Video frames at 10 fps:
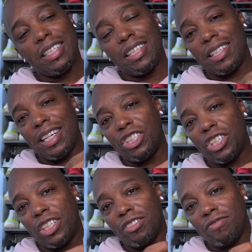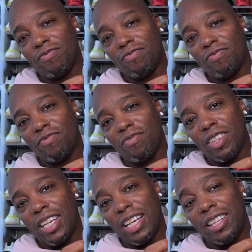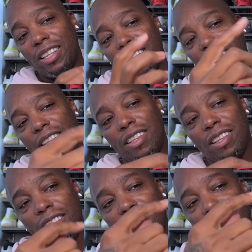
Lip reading: the tension in the